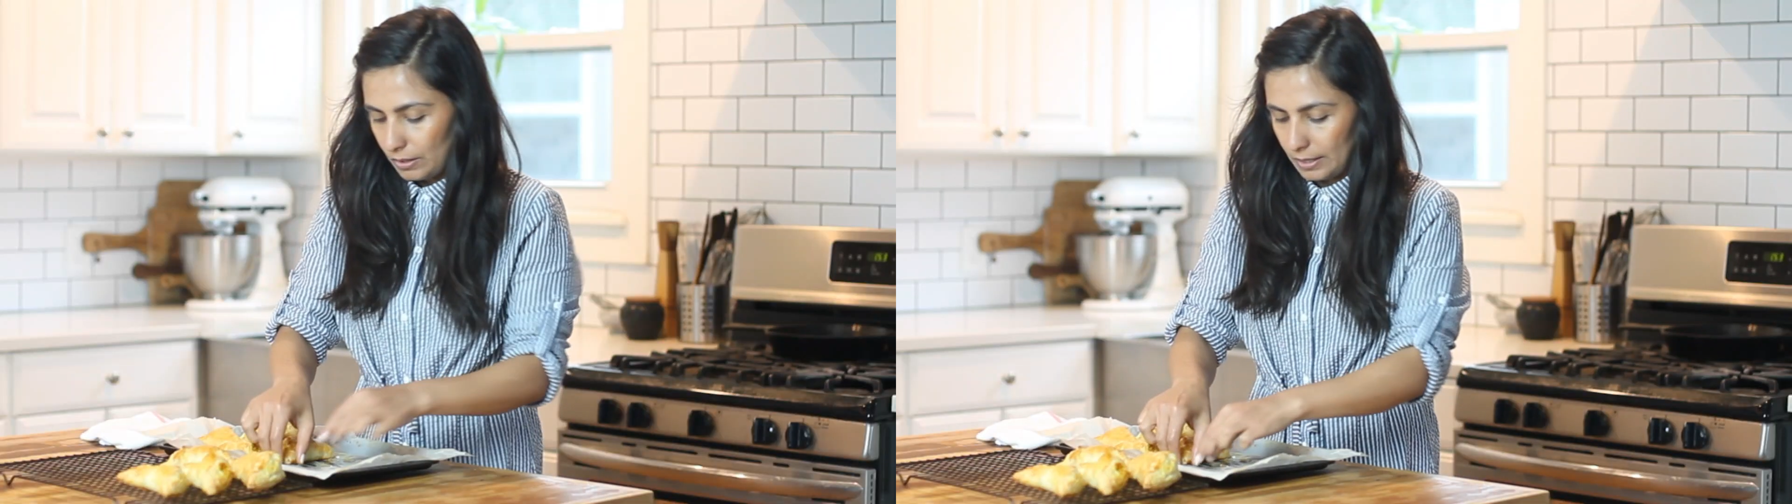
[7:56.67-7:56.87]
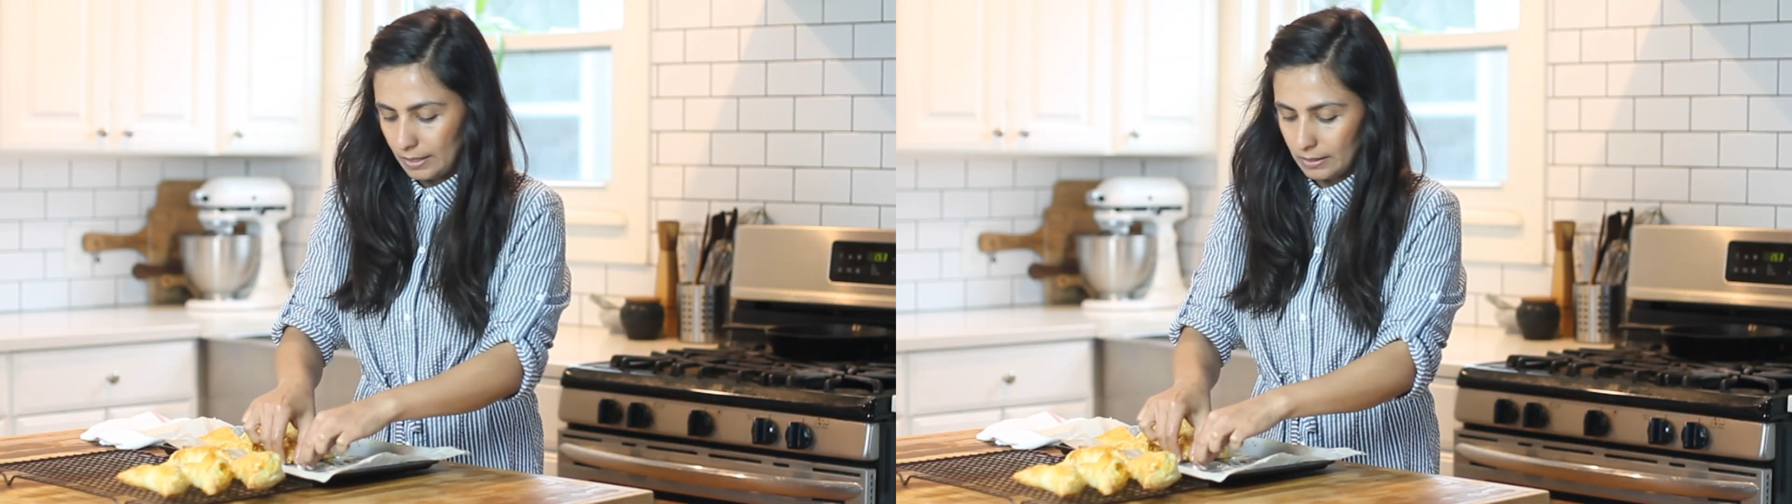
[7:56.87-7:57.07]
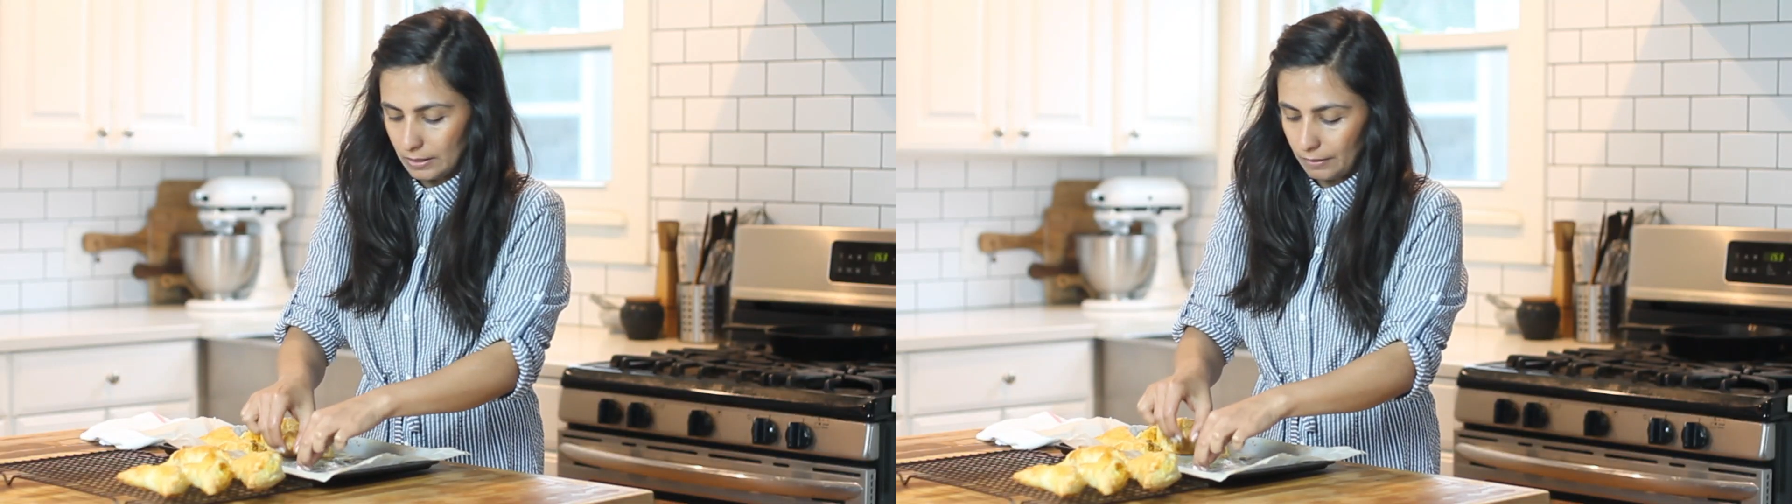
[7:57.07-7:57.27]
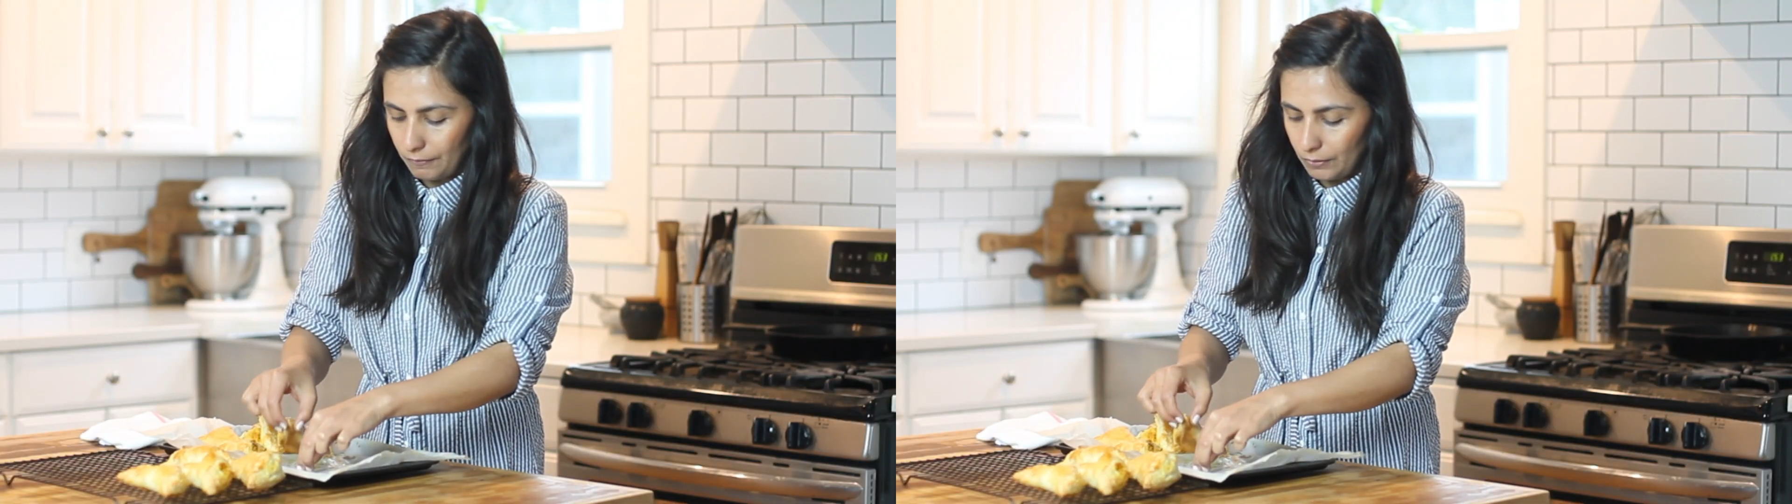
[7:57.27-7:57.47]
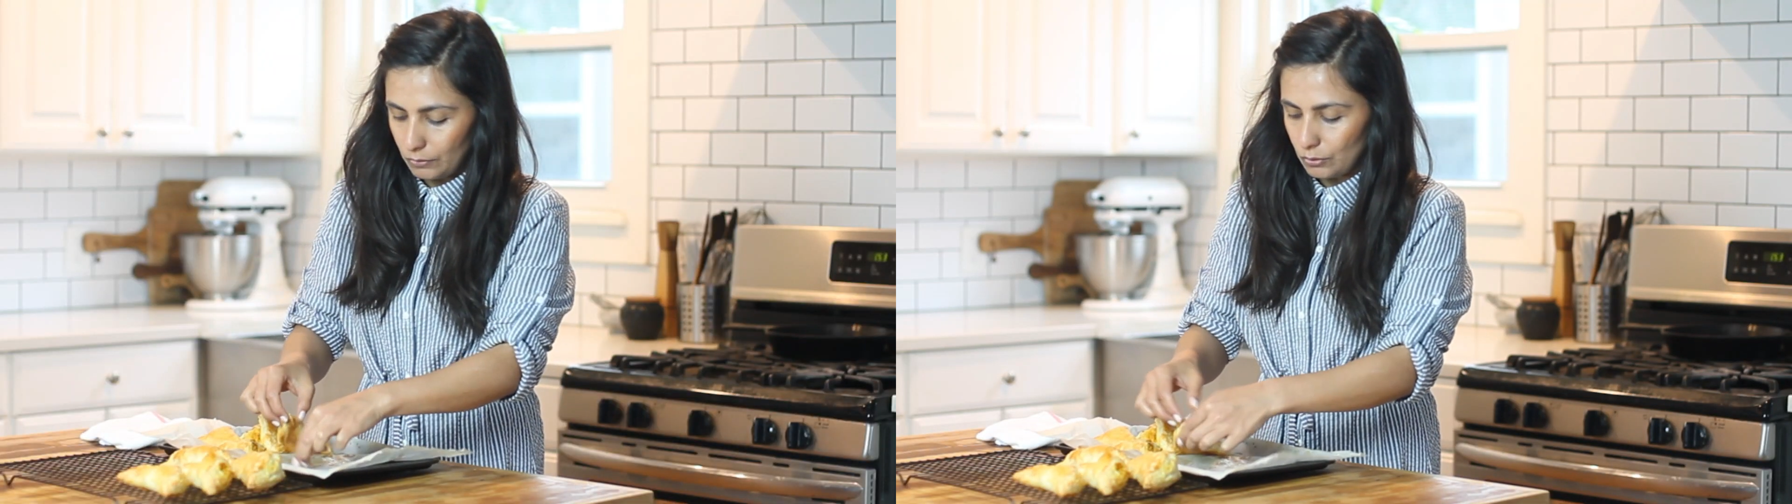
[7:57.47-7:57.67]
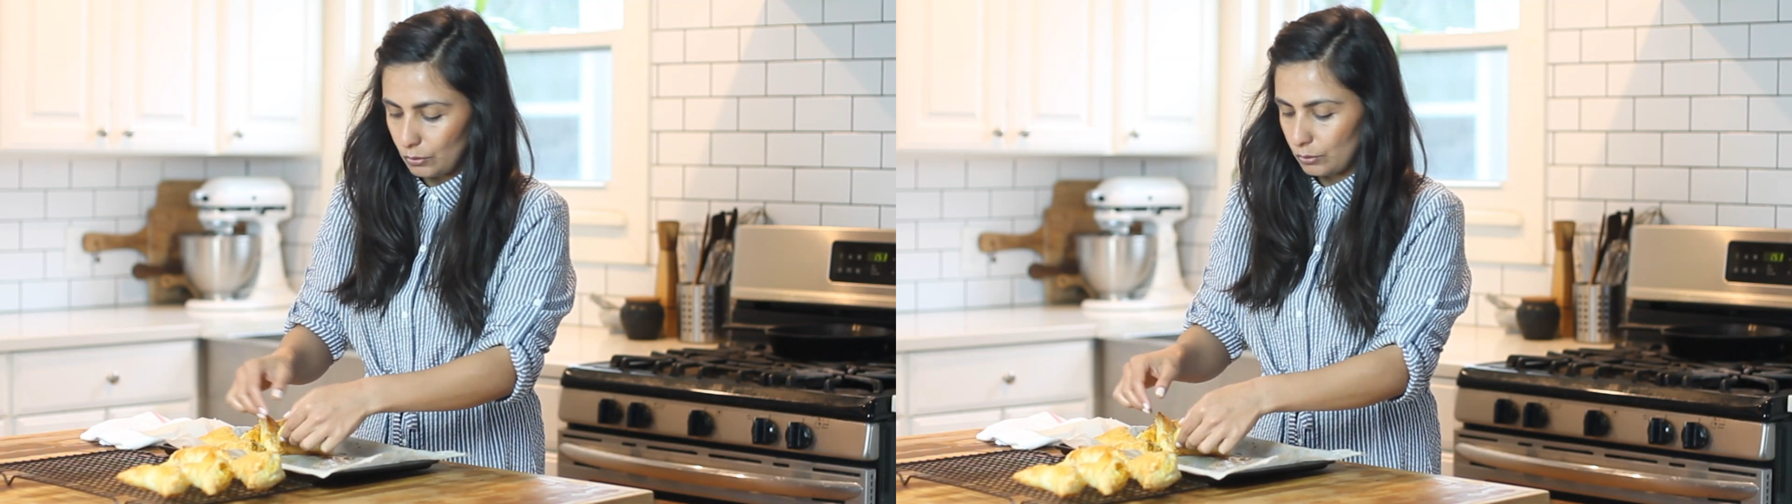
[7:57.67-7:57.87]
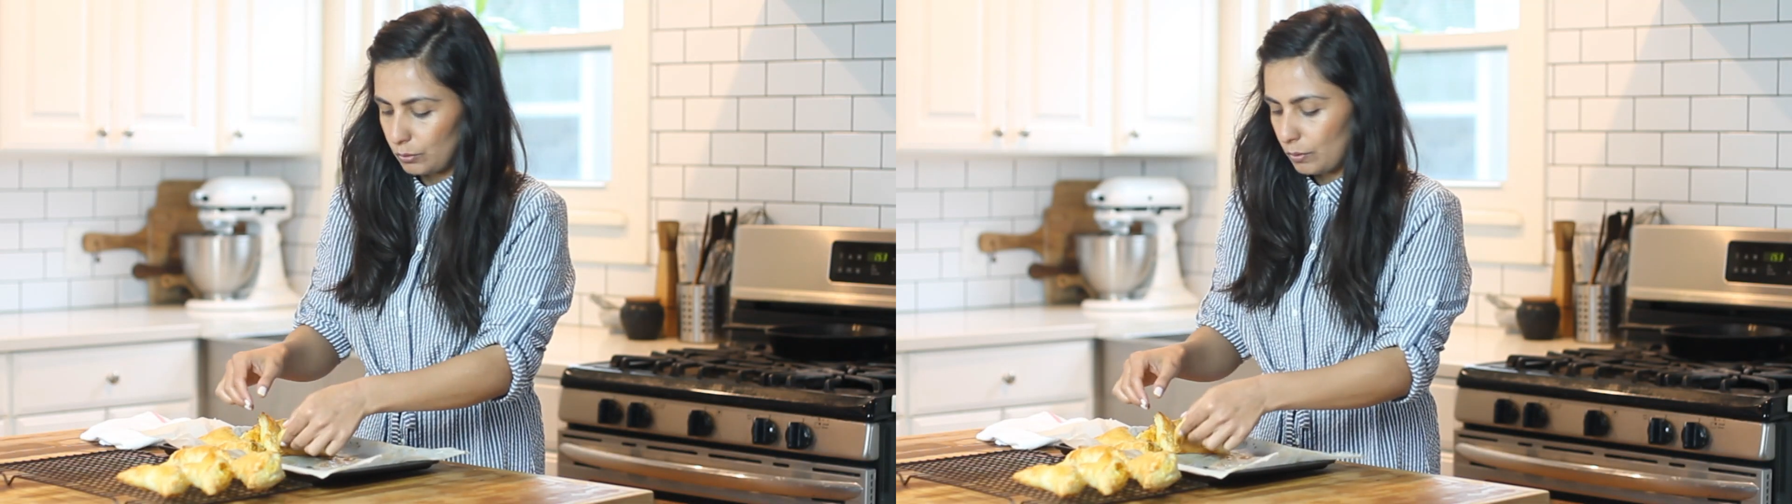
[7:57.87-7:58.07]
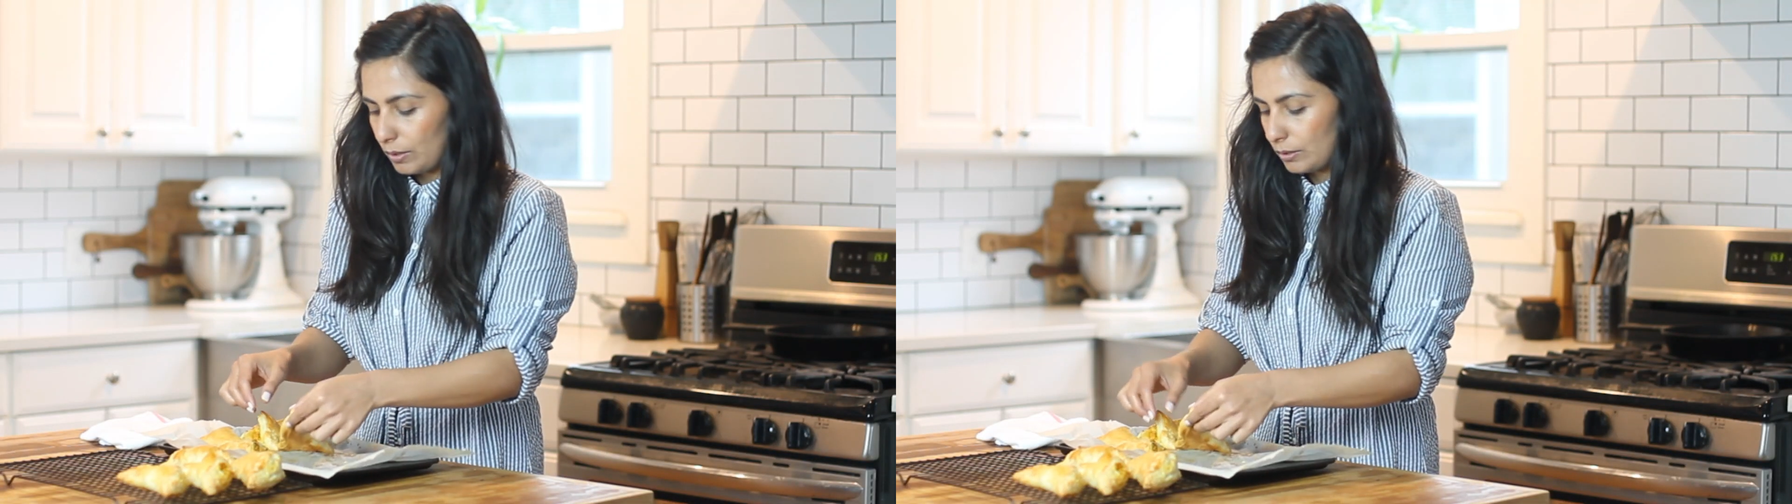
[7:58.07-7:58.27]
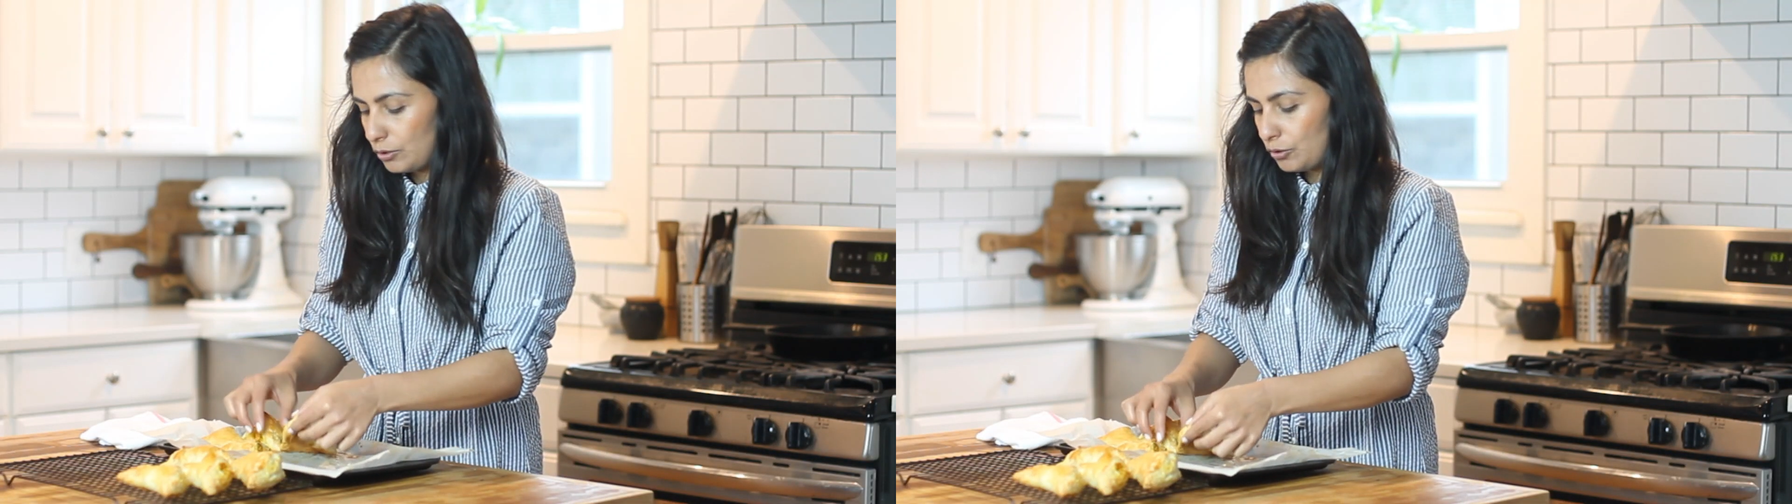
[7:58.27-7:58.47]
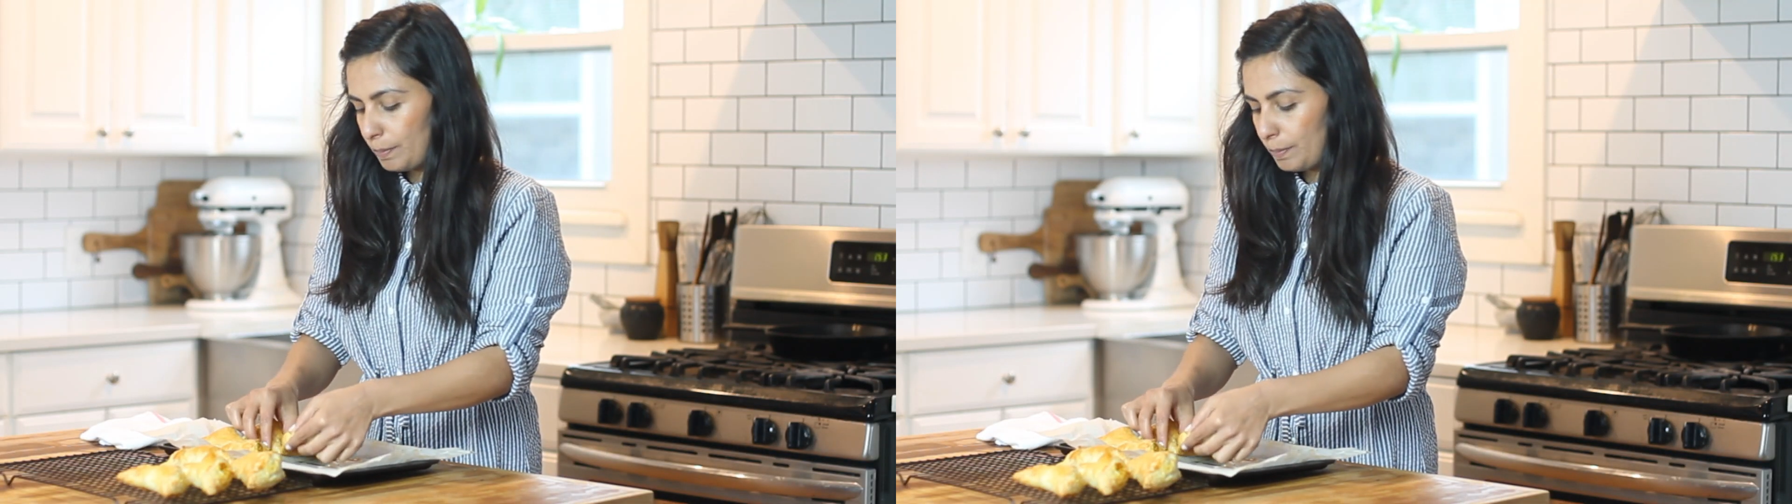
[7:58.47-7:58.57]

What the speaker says: And if you don't want to